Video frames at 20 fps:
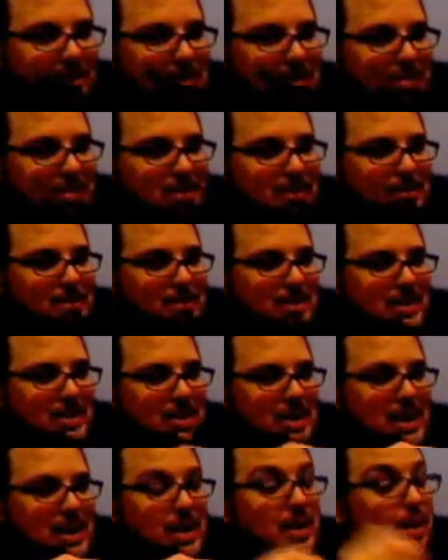So
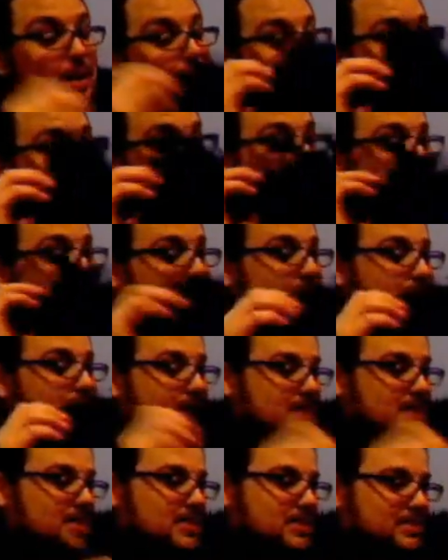yeah, I, I would
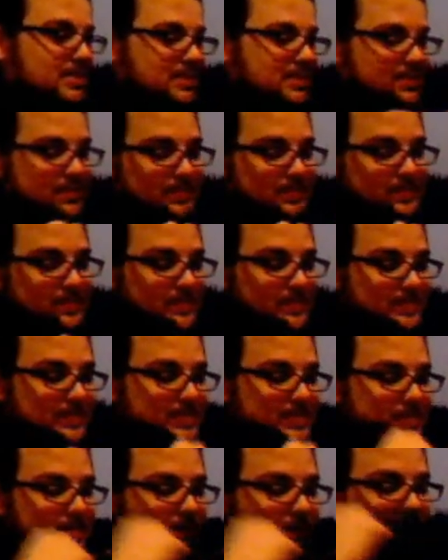suggest it
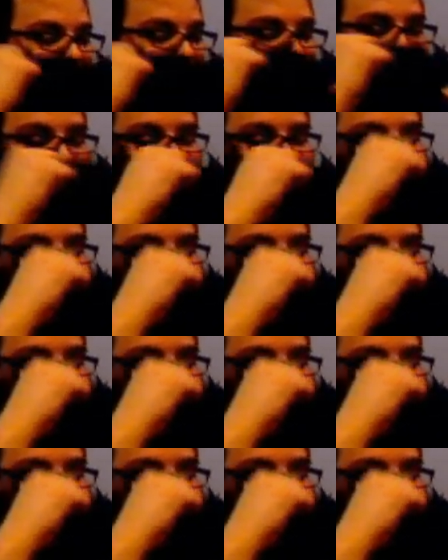though, if you